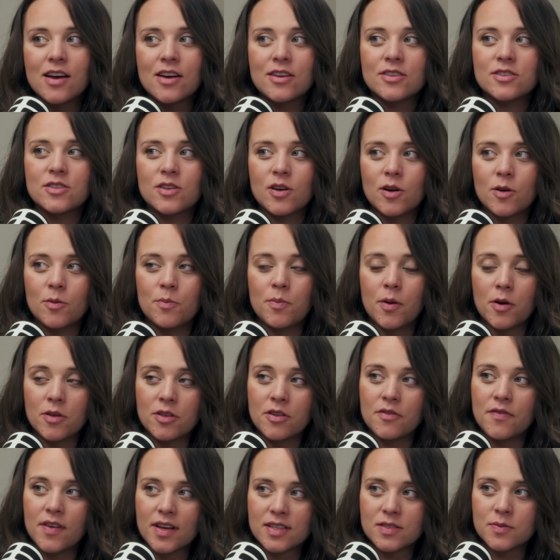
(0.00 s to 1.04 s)
So
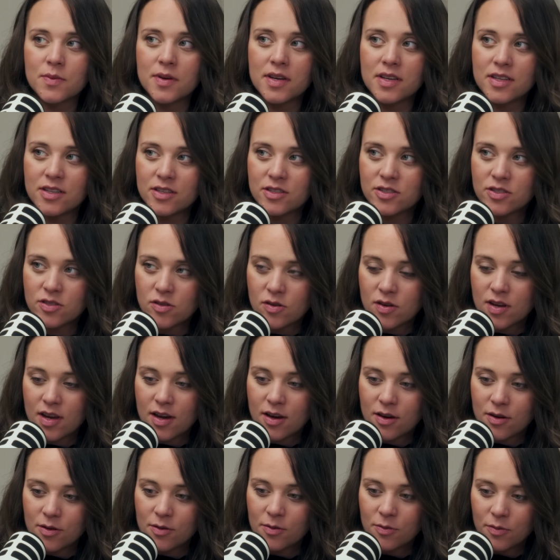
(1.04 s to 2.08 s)
both of us went into
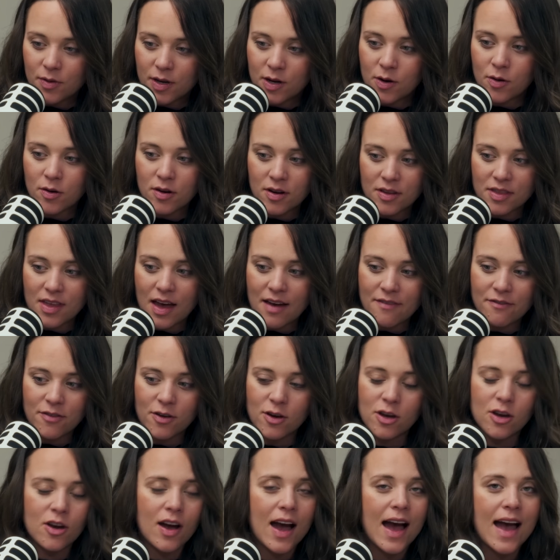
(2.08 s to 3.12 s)
studio, recorded that for
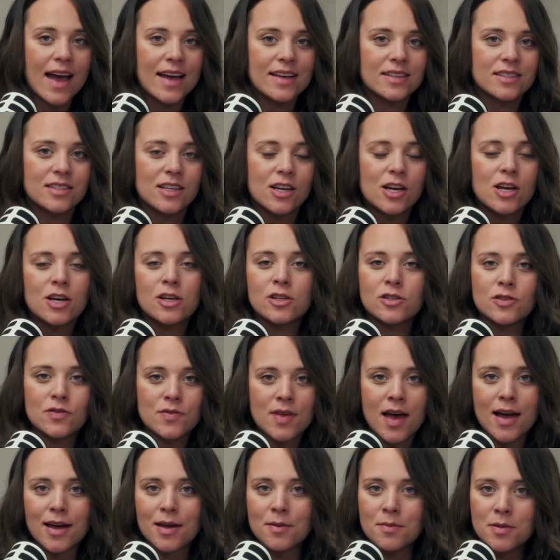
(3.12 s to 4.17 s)
you guys, so
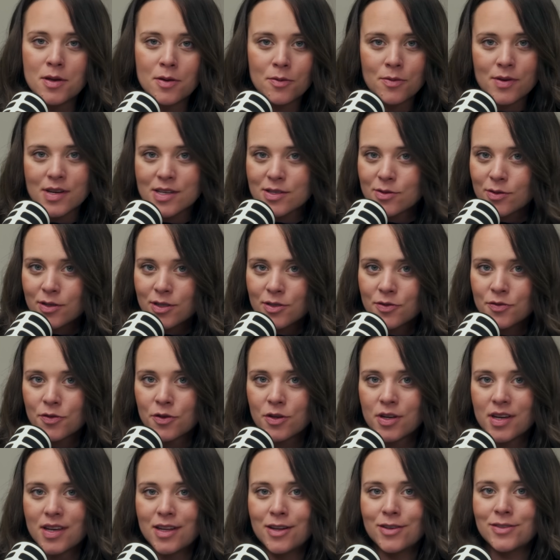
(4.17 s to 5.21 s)
that can be a resource for
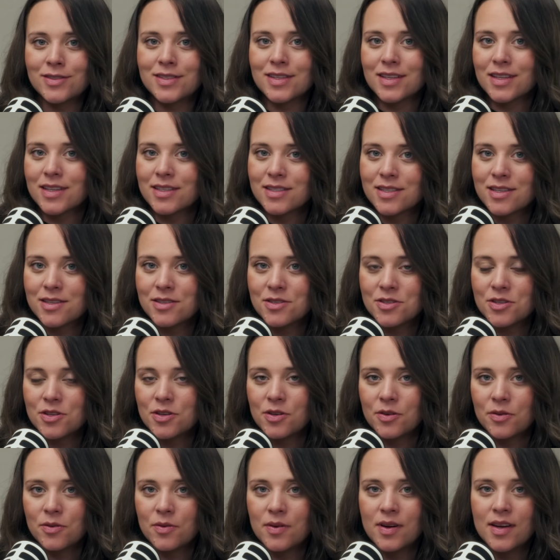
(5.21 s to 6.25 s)
your kiddos to listen
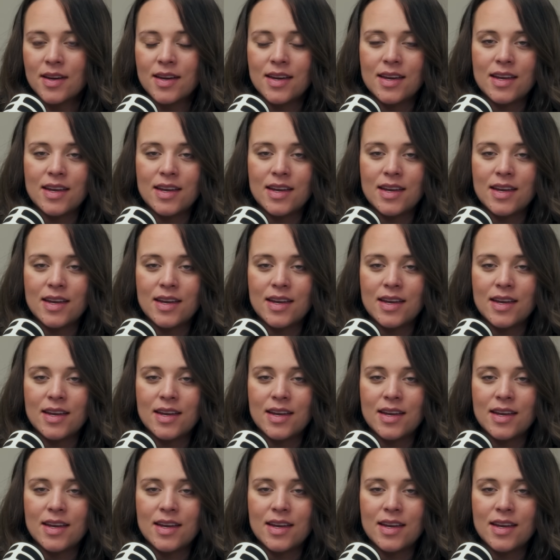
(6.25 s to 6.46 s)
to,